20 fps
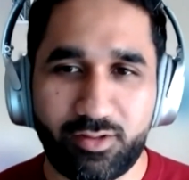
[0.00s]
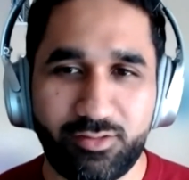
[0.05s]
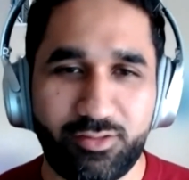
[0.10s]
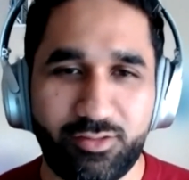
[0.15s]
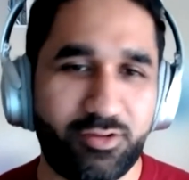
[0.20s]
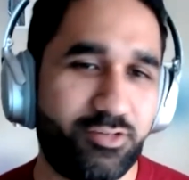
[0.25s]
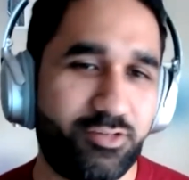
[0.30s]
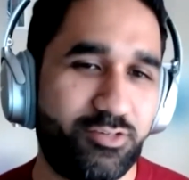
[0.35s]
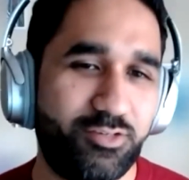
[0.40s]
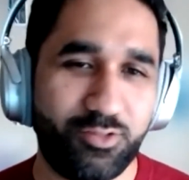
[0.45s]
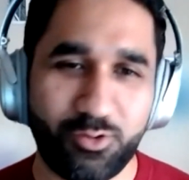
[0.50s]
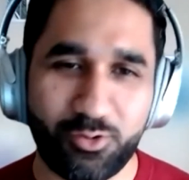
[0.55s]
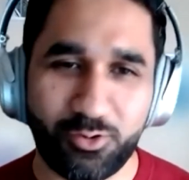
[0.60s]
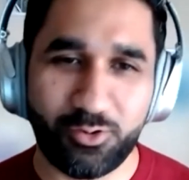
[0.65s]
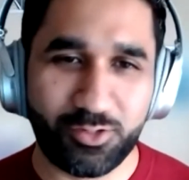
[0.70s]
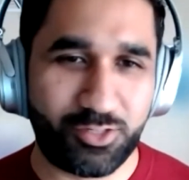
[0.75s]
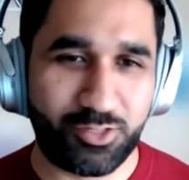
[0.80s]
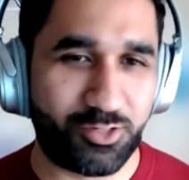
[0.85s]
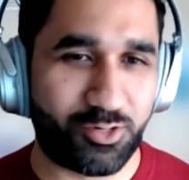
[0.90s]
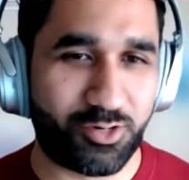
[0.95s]
there is
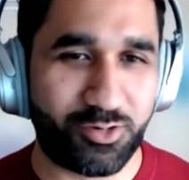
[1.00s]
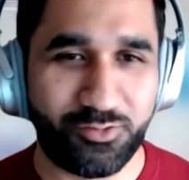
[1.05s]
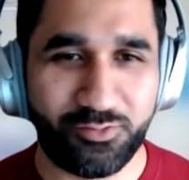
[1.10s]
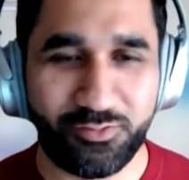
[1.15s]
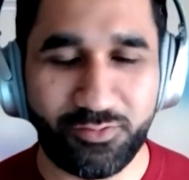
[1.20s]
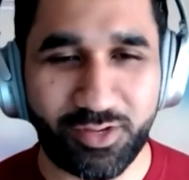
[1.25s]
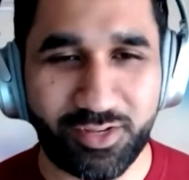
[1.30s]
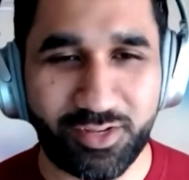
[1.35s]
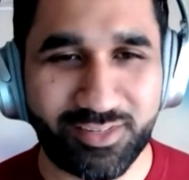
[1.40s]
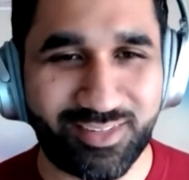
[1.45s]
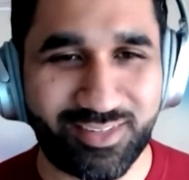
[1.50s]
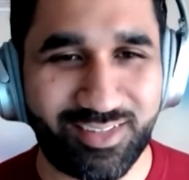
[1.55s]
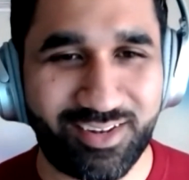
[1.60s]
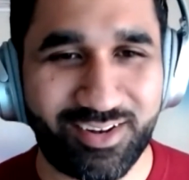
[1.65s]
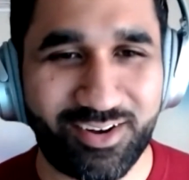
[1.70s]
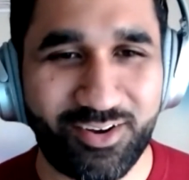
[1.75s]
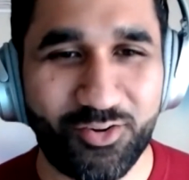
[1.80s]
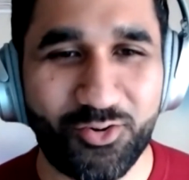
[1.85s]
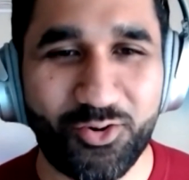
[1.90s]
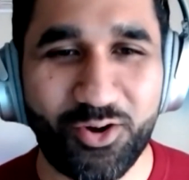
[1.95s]
no short fix.
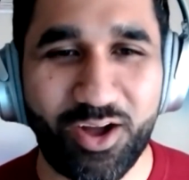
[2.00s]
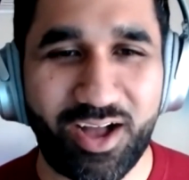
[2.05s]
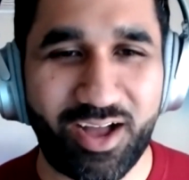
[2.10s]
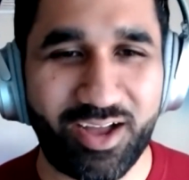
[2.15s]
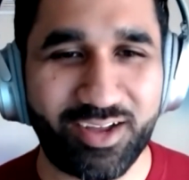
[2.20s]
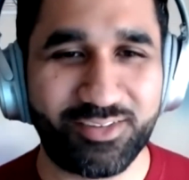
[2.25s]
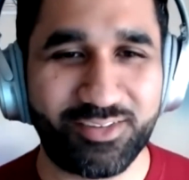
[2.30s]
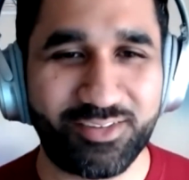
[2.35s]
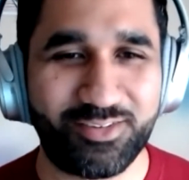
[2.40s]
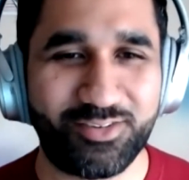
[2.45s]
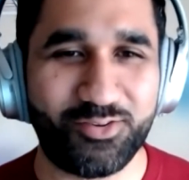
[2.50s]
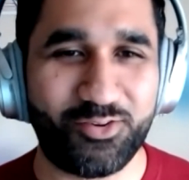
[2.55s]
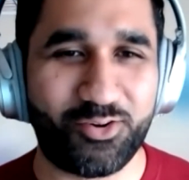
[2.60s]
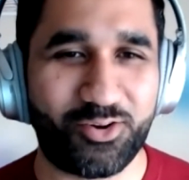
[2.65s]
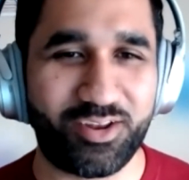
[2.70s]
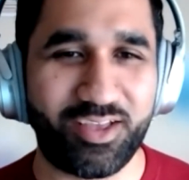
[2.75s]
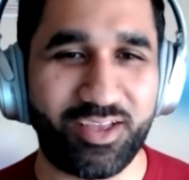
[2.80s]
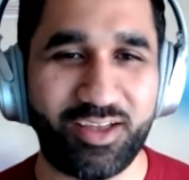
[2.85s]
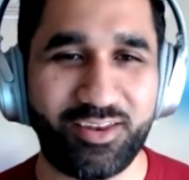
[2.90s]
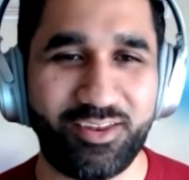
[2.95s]
There are no hacks to
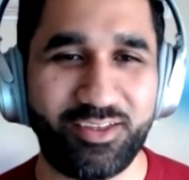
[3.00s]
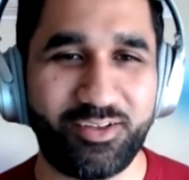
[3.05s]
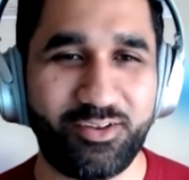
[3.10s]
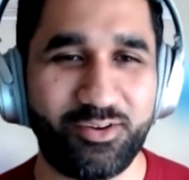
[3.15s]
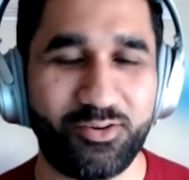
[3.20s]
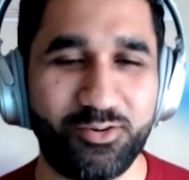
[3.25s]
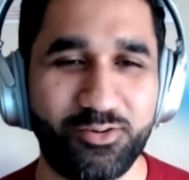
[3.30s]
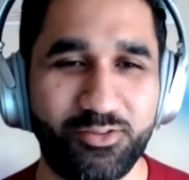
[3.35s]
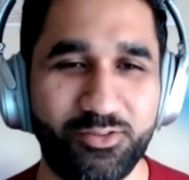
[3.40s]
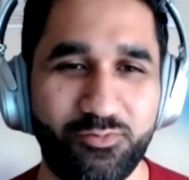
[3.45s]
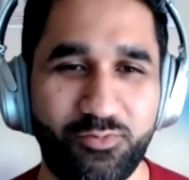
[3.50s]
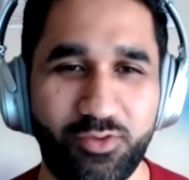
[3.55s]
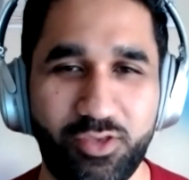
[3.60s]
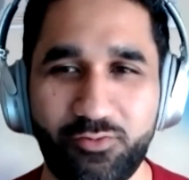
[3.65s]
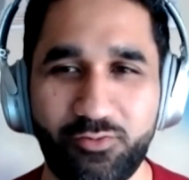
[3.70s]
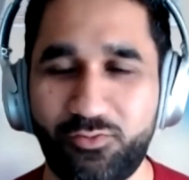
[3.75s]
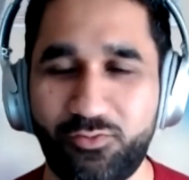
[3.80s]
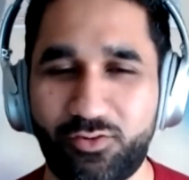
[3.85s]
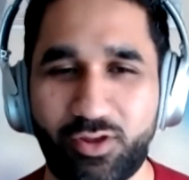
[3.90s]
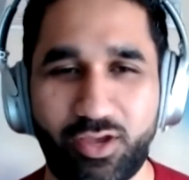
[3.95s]
organic growth. We
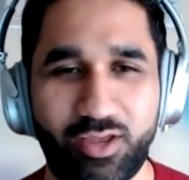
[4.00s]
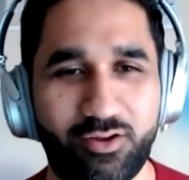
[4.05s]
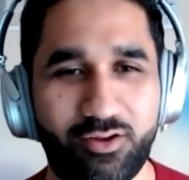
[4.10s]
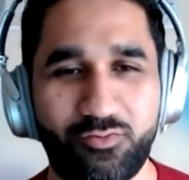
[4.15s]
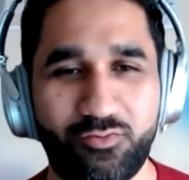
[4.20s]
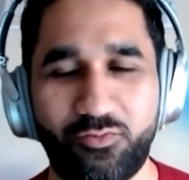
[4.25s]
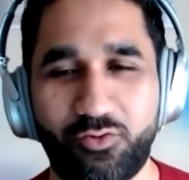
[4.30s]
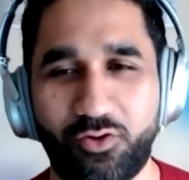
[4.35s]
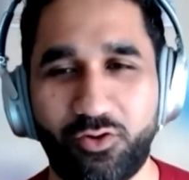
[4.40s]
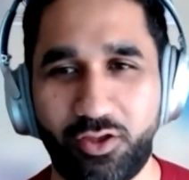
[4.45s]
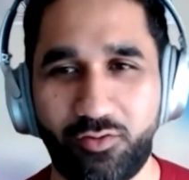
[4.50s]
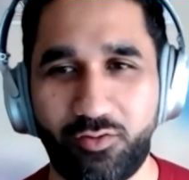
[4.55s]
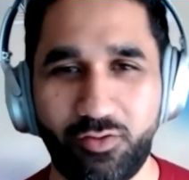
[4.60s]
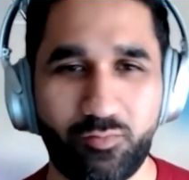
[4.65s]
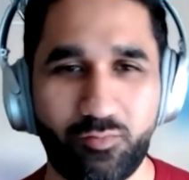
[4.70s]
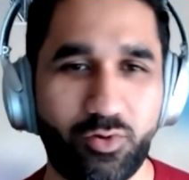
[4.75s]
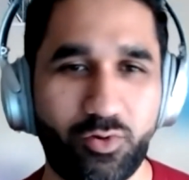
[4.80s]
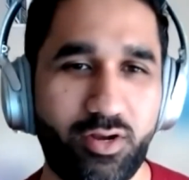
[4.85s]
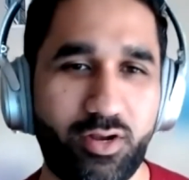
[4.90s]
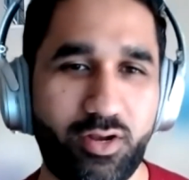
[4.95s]
have tried at Foyr. we
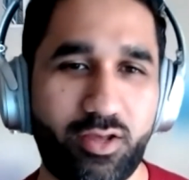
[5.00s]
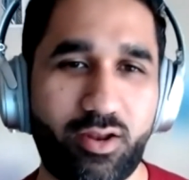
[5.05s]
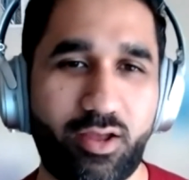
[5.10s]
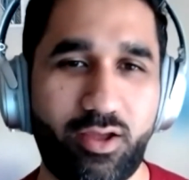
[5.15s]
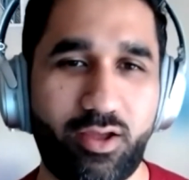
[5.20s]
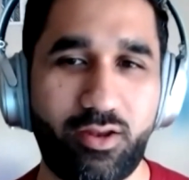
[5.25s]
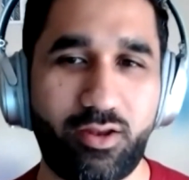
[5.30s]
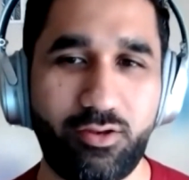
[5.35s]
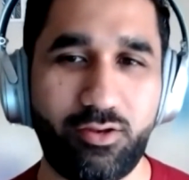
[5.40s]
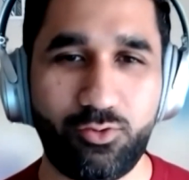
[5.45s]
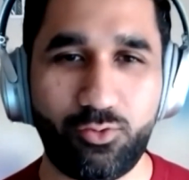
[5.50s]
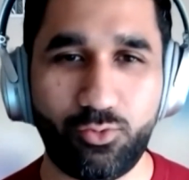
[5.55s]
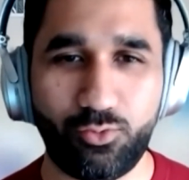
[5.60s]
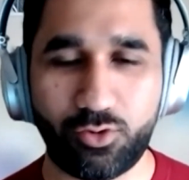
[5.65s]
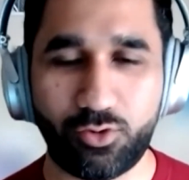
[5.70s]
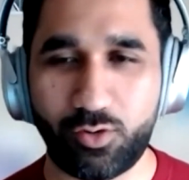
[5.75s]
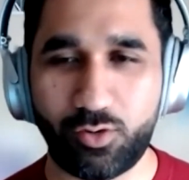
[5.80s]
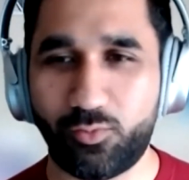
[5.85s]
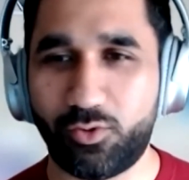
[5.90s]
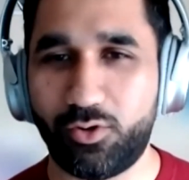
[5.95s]
burned our hand. You do
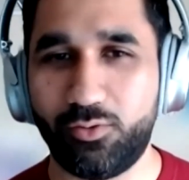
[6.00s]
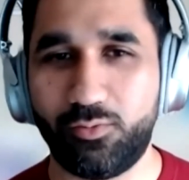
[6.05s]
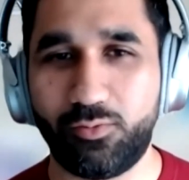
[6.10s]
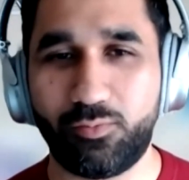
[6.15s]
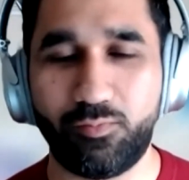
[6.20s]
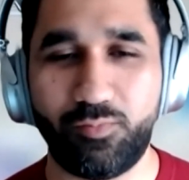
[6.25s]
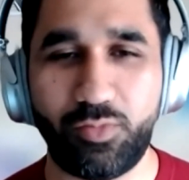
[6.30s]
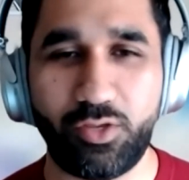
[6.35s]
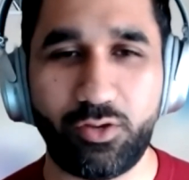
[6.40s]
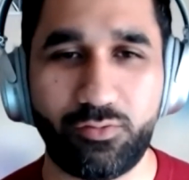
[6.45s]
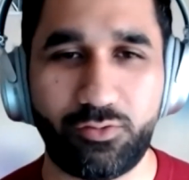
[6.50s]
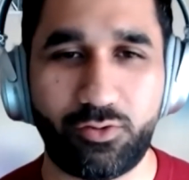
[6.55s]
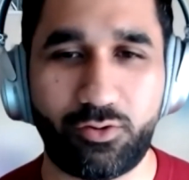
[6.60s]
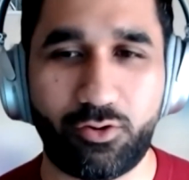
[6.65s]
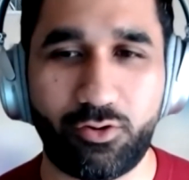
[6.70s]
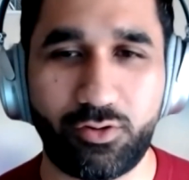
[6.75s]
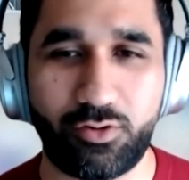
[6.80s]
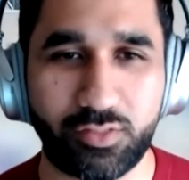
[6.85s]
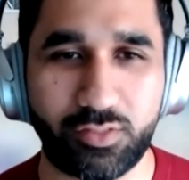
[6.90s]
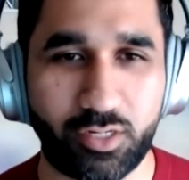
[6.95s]
not want to be on the
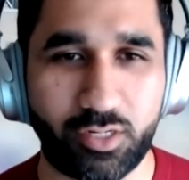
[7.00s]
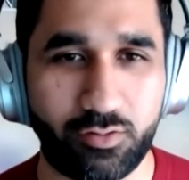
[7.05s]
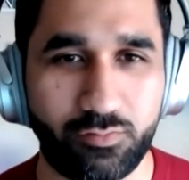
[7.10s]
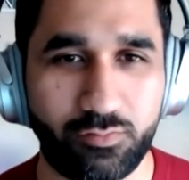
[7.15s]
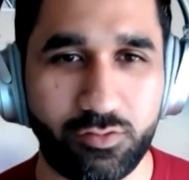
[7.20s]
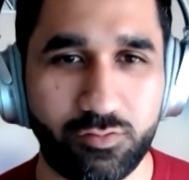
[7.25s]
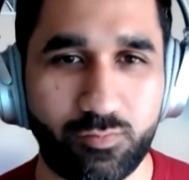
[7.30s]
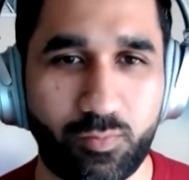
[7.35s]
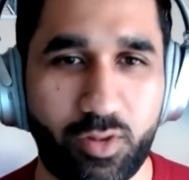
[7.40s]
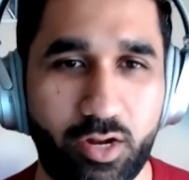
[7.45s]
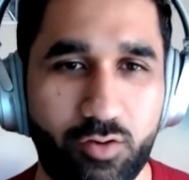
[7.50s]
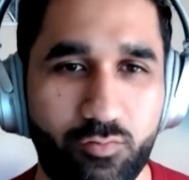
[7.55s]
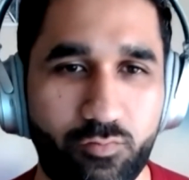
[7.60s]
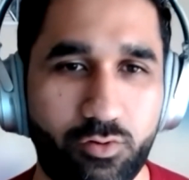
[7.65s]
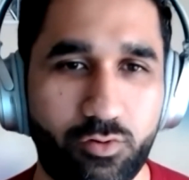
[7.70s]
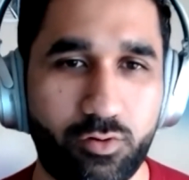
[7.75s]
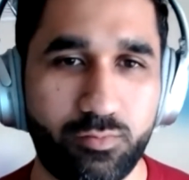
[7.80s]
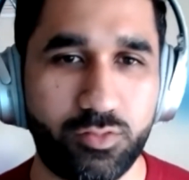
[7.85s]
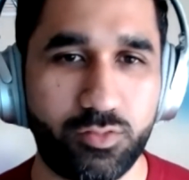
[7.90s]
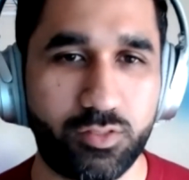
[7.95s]
wrong side of these
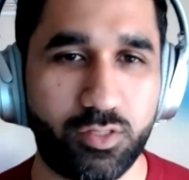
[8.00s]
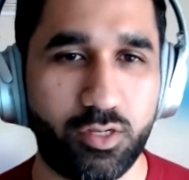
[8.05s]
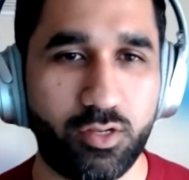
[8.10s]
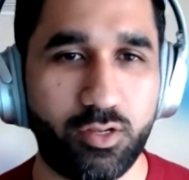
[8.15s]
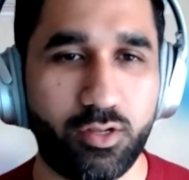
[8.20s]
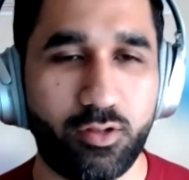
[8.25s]
platforms.